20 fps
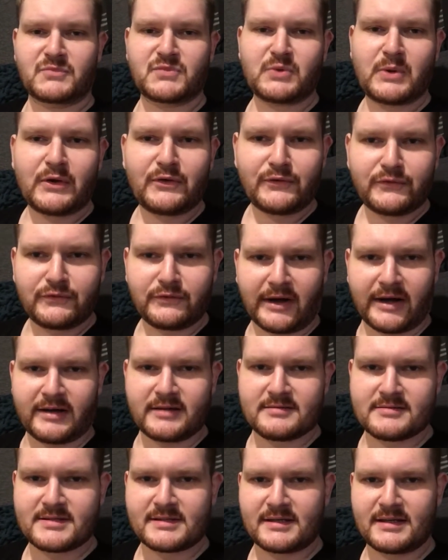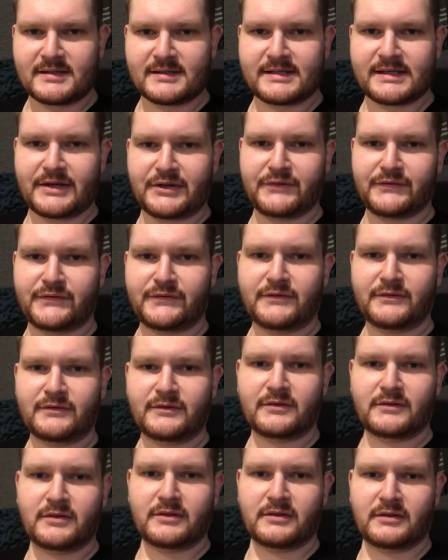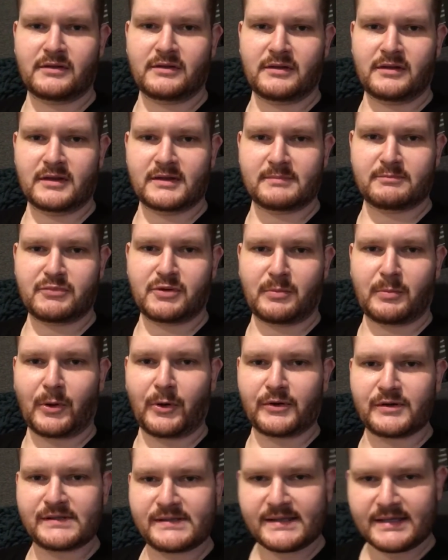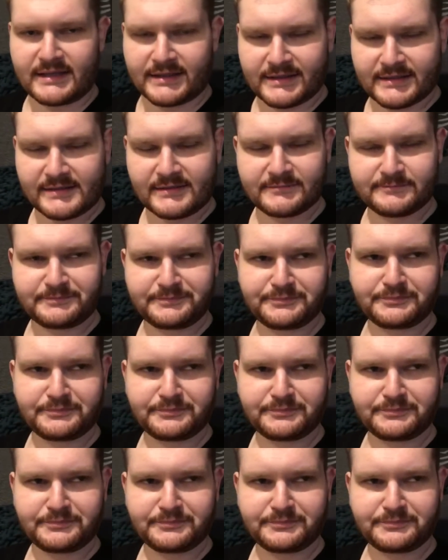12 rounds instead of the proposed 6?